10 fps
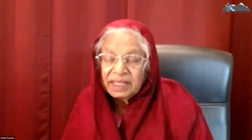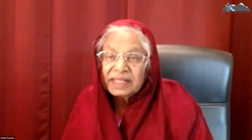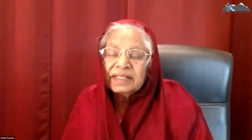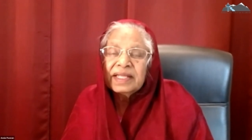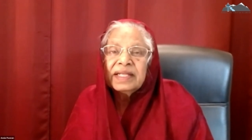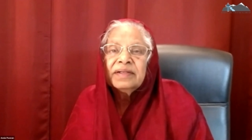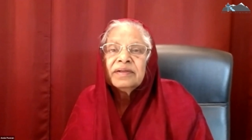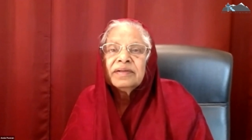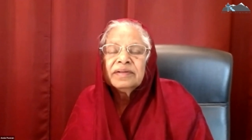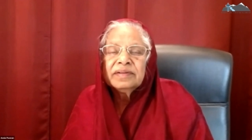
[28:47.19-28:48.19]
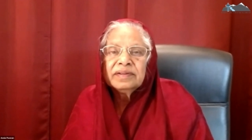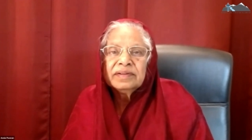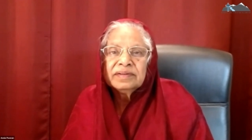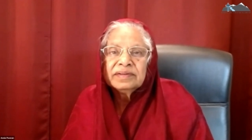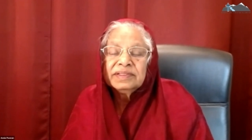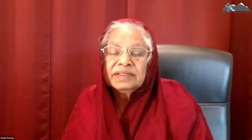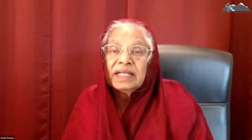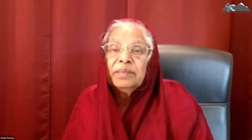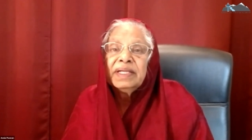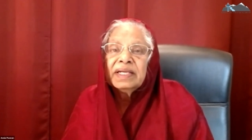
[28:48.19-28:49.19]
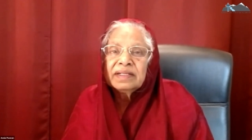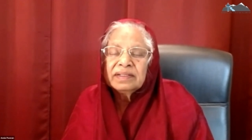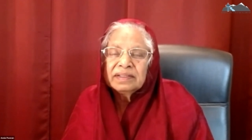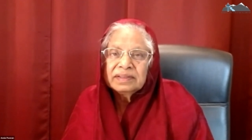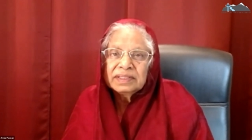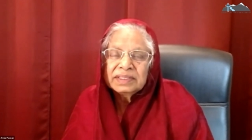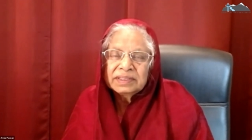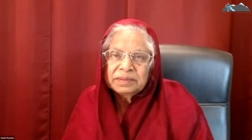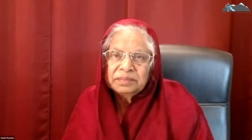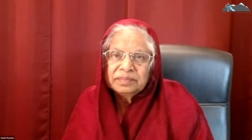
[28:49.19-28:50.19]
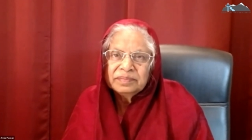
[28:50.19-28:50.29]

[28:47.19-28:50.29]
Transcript: And then there'll be a, a uh,